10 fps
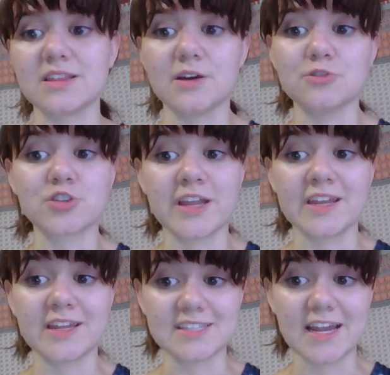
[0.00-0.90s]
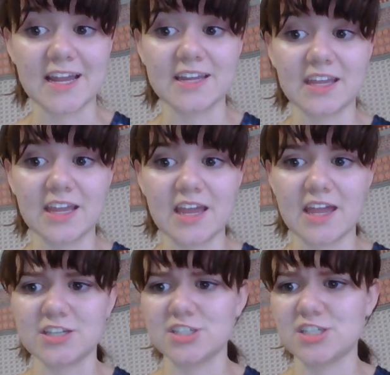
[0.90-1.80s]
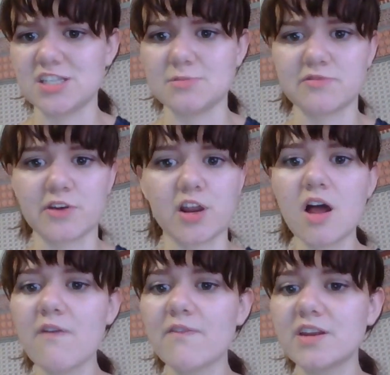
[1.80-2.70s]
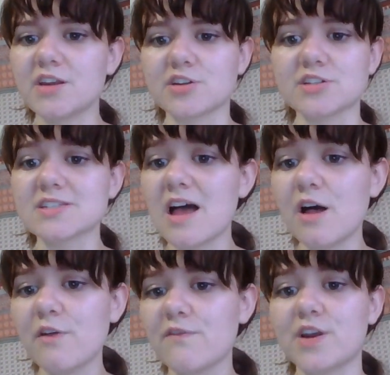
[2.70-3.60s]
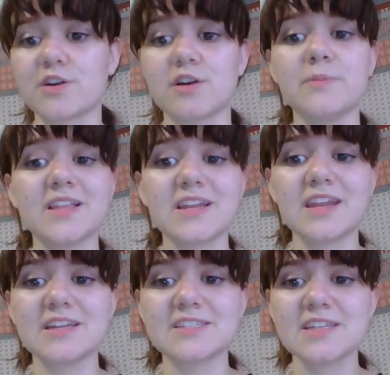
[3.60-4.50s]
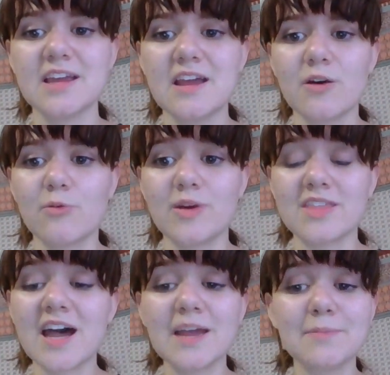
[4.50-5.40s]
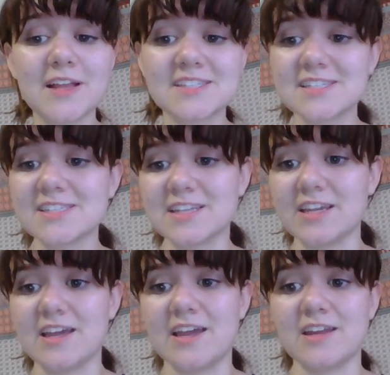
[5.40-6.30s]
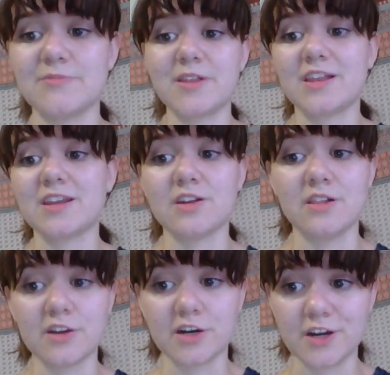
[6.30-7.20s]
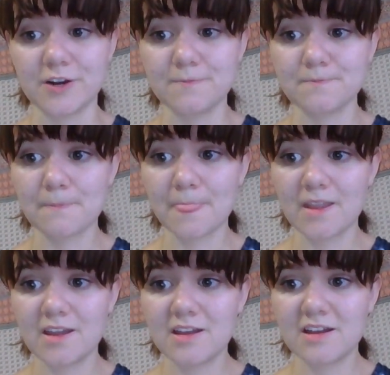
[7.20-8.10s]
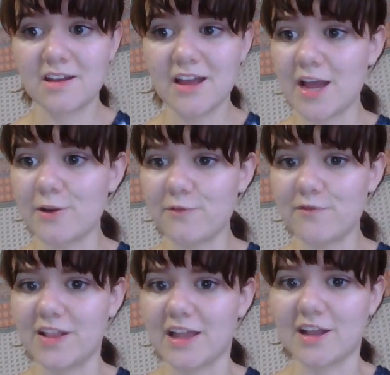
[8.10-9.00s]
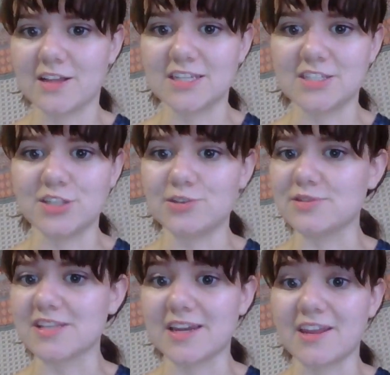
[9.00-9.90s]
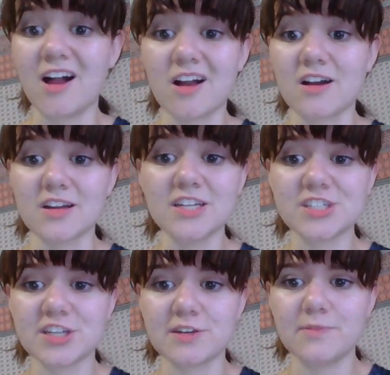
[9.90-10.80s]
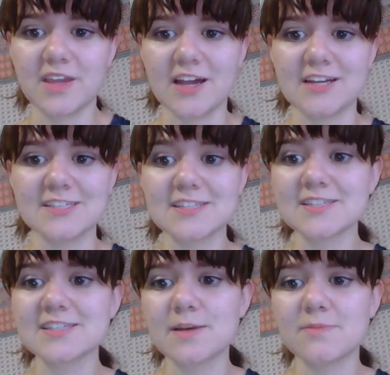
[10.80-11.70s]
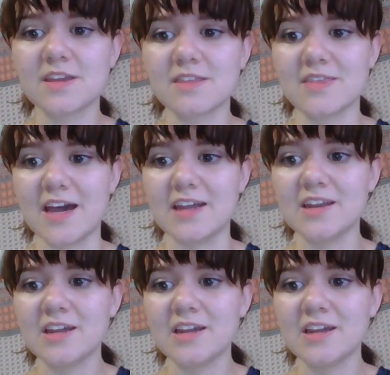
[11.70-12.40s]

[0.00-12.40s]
low trait anxiety, and she seems very confident in herself and her abilities with eye plasticity and ability to learn. I don't feel like I'll need to use any hot cognition because this is something that